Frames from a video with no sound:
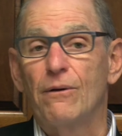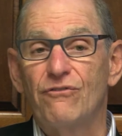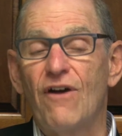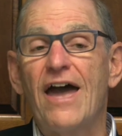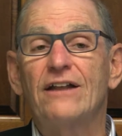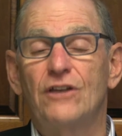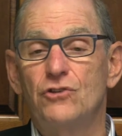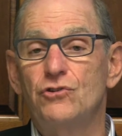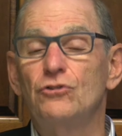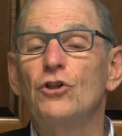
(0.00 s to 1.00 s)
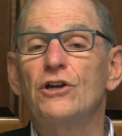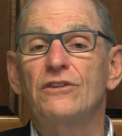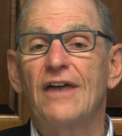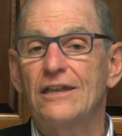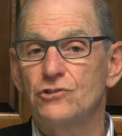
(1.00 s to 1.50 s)
of fact, as you look at
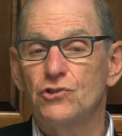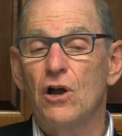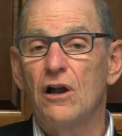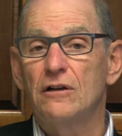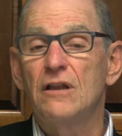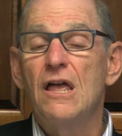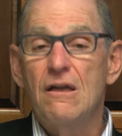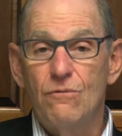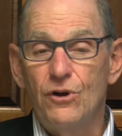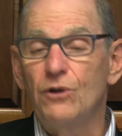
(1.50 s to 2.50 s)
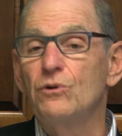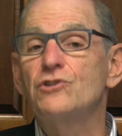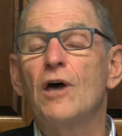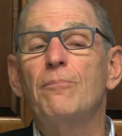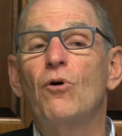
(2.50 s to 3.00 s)
that chart, when it
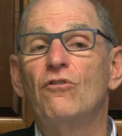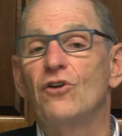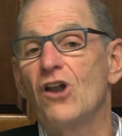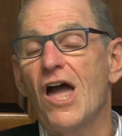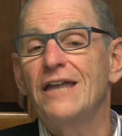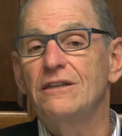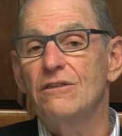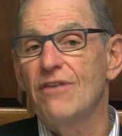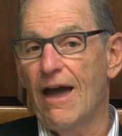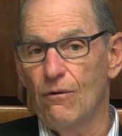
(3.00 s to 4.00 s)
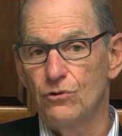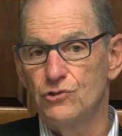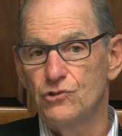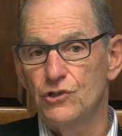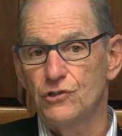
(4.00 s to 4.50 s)
was up over 90, that
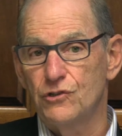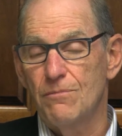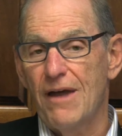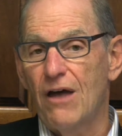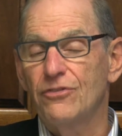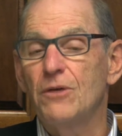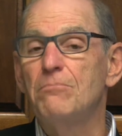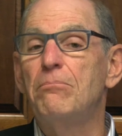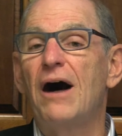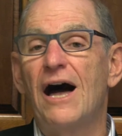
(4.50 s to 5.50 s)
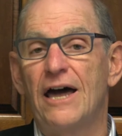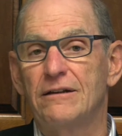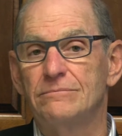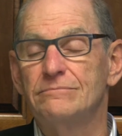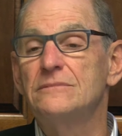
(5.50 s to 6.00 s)
was just about the
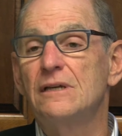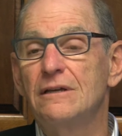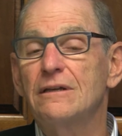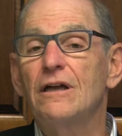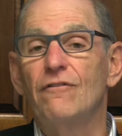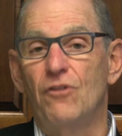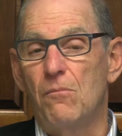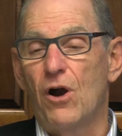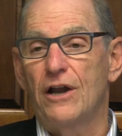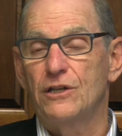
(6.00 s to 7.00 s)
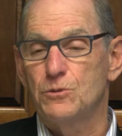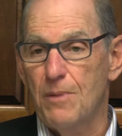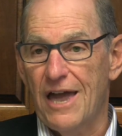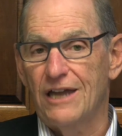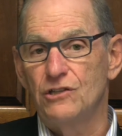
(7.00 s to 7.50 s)
bottom of the markets
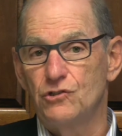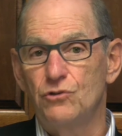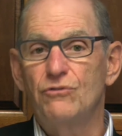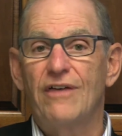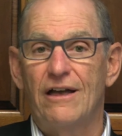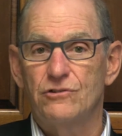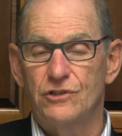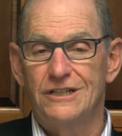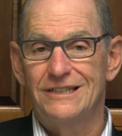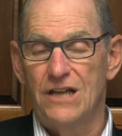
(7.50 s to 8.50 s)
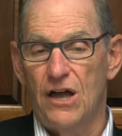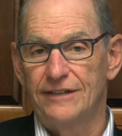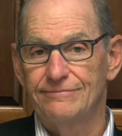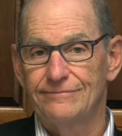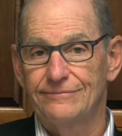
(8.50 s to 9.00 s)
back in
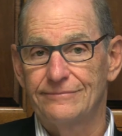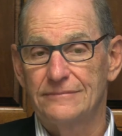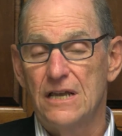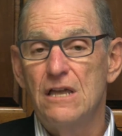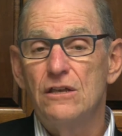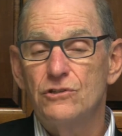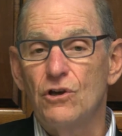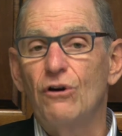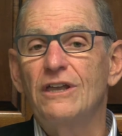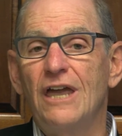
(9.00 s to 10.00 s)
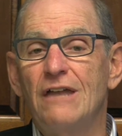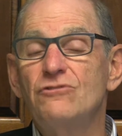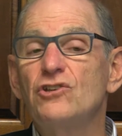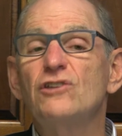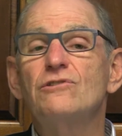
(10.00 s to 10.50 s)
2009. So again,
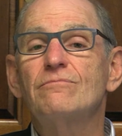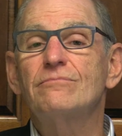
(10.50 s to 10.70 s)
just